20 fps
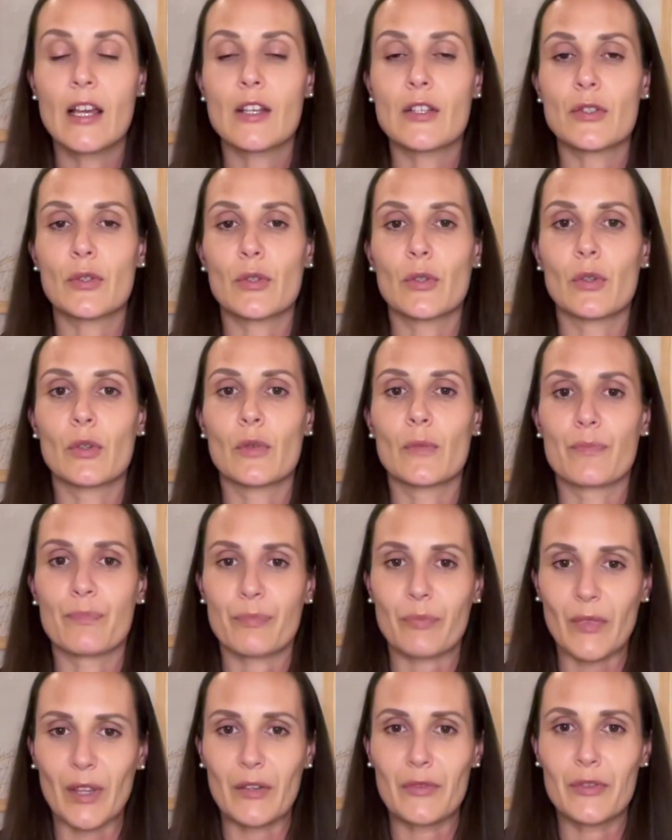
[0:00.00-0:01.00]
So
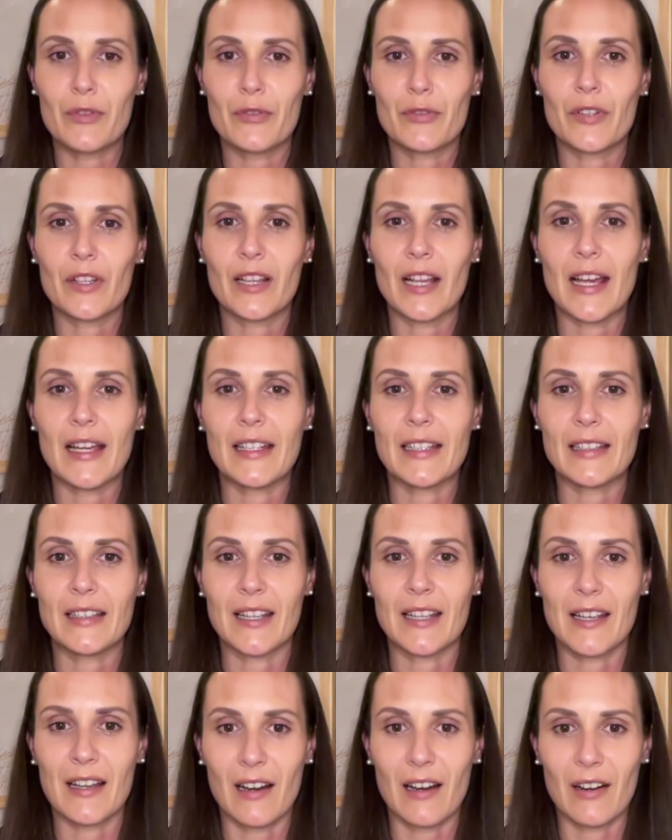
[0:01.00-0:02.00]
if you feel like
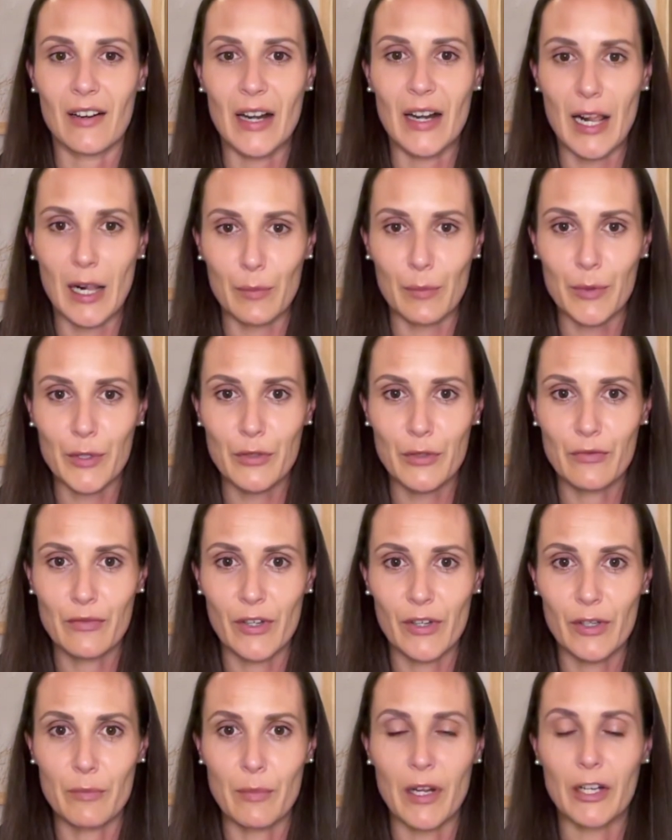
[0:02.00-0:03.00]
they are helping you
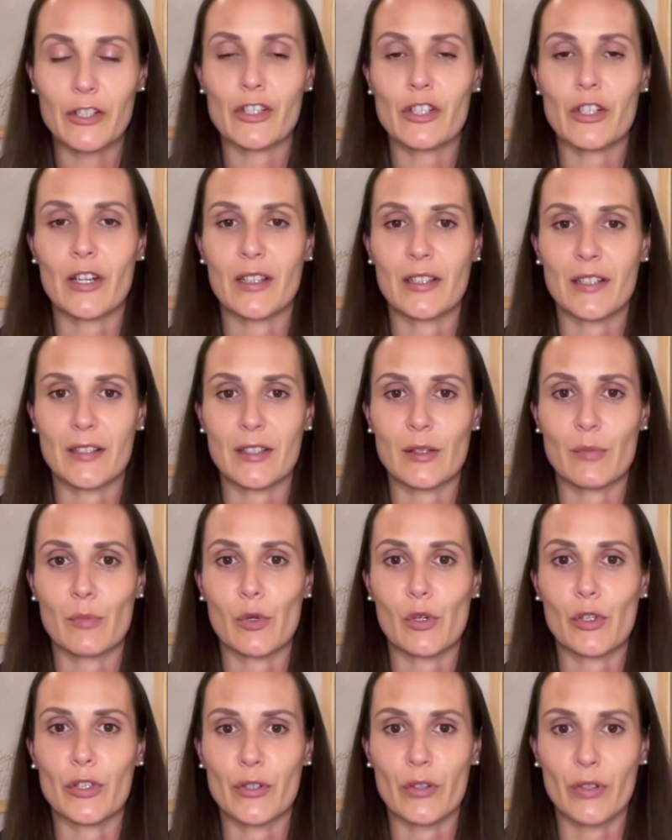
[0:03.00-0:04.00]
very much and they
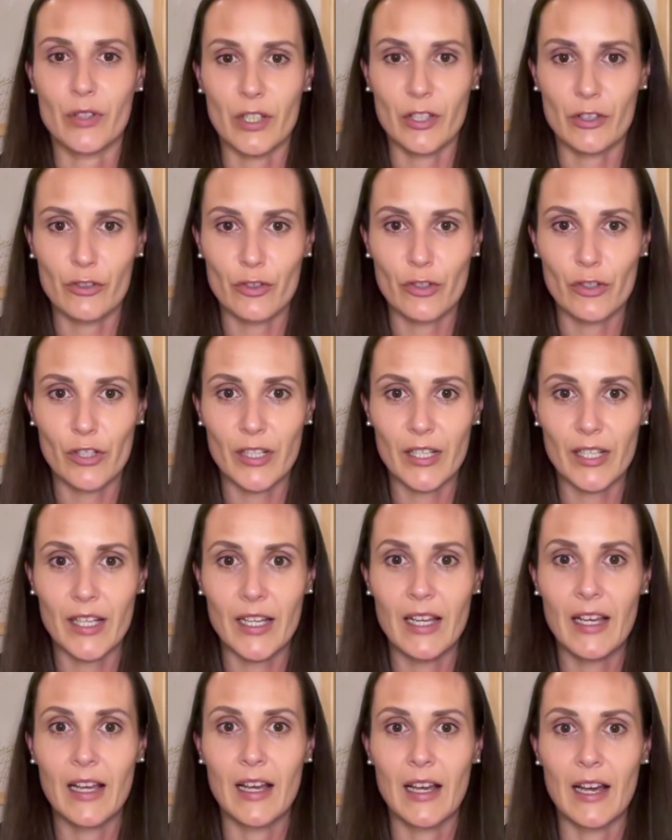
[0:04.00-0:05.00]
support you on your journey,
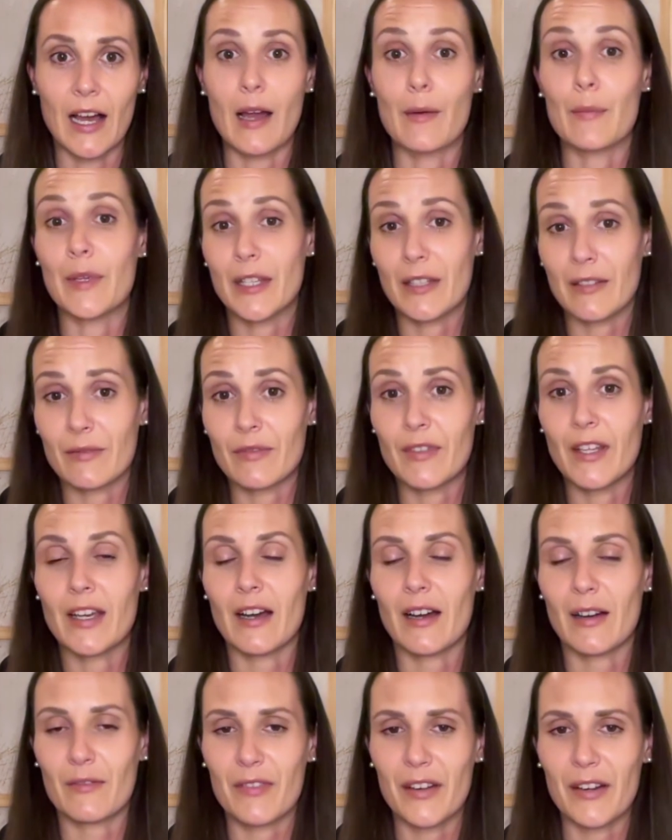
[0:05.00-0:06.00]
I mean, they
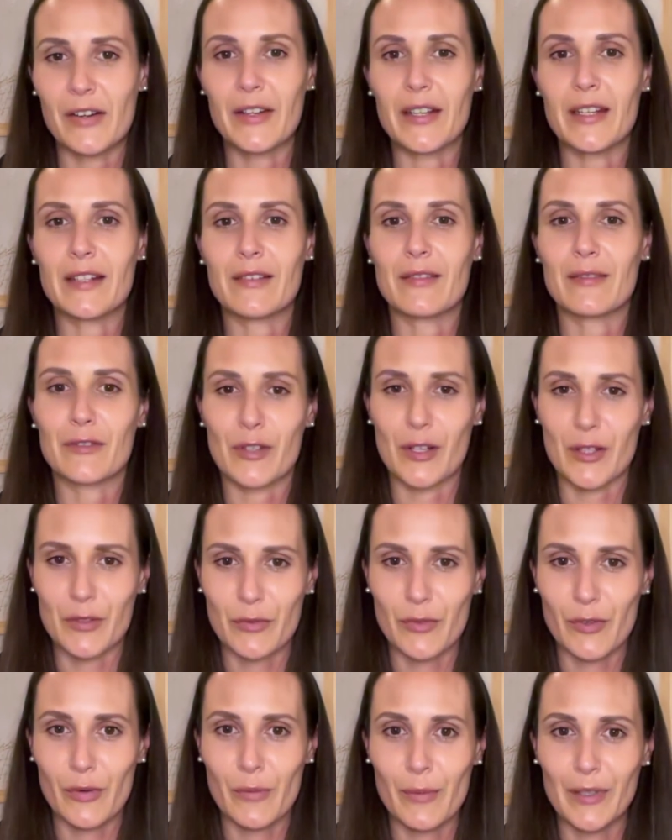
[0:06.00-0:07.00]
are very
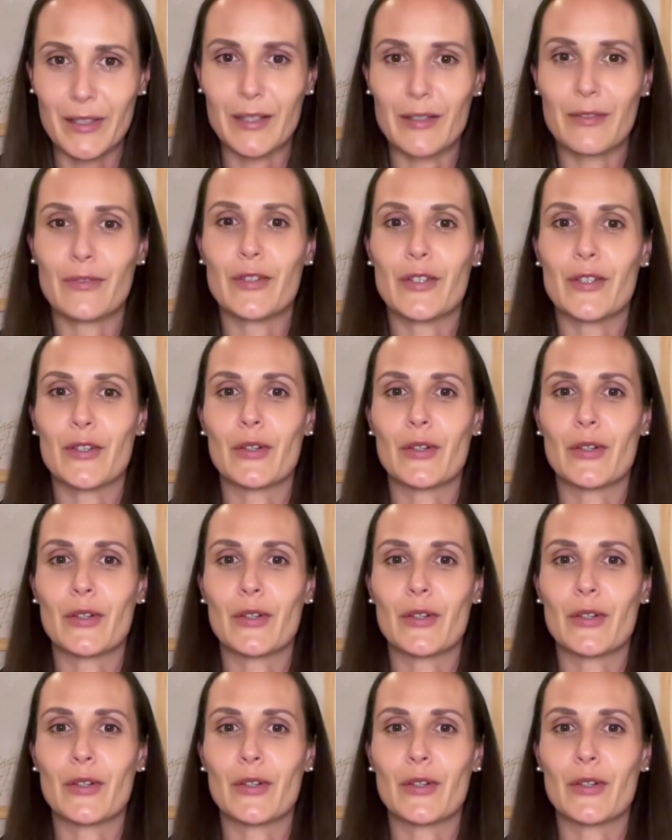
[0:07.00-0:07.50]
transformative.